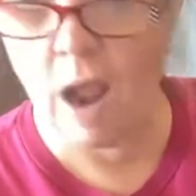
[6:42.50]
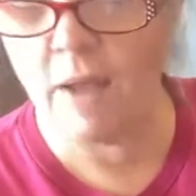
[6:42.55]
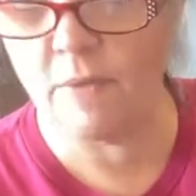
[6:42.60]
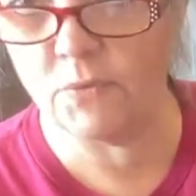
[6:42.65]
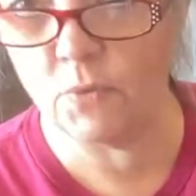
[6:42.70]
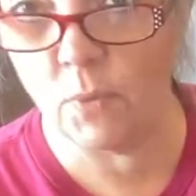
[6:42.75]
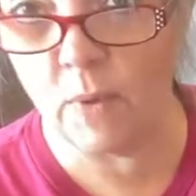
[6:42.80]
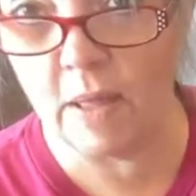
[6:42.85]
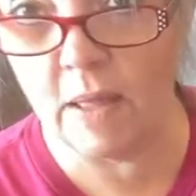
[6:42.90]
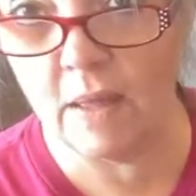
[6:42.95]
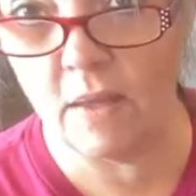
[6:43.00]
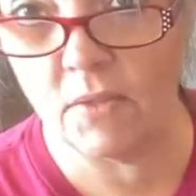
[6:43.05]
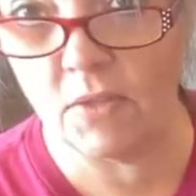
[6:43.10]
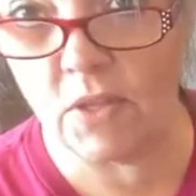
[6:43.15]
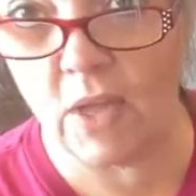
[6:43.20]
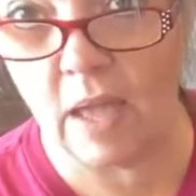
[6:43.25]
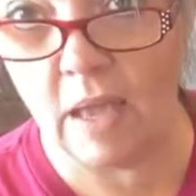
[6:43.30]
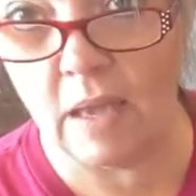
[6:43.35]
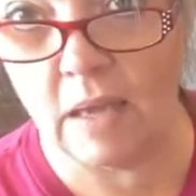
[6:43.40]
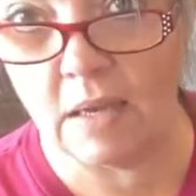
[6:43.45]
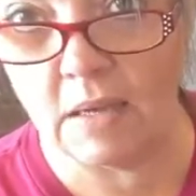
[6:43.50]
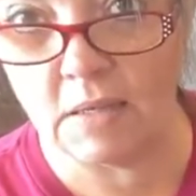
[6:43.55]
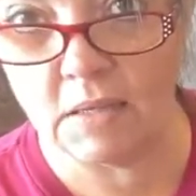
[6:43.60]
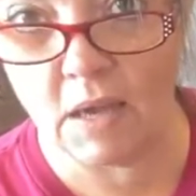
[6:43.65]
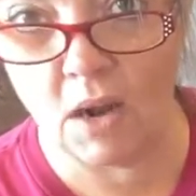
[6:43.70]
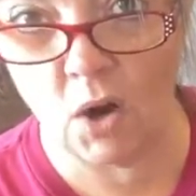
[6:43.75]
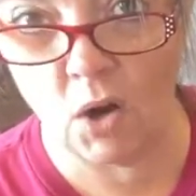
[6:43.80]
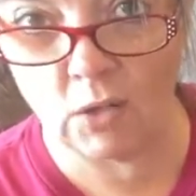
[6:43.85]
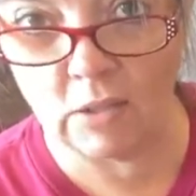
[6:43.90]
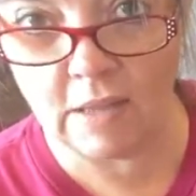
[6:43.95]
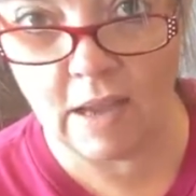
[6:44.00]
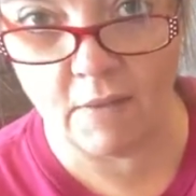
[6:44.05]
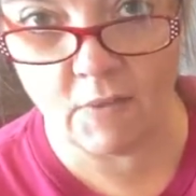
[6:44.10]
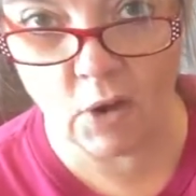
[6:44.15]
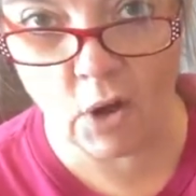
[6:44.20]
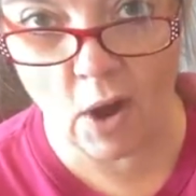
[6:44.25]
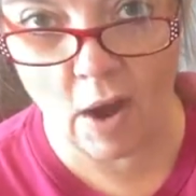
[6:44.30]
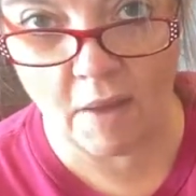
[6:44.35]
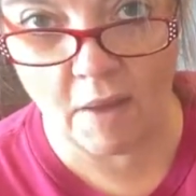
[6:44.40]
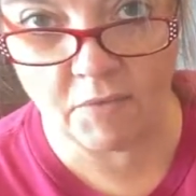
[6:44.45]
with, and I hardly ever
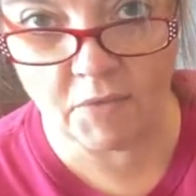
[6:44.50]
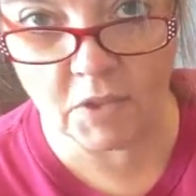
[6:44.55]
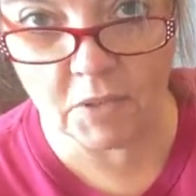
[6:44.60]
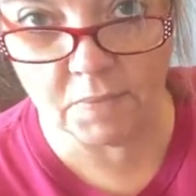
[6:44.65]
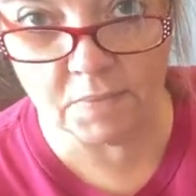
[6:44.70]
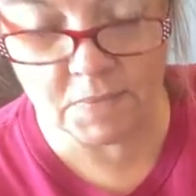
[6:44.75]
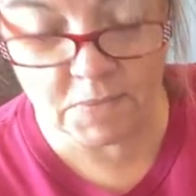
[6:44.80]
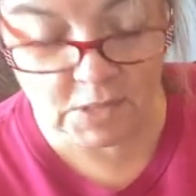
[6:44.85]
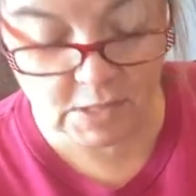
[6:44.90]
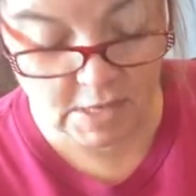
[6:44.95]
craft. So.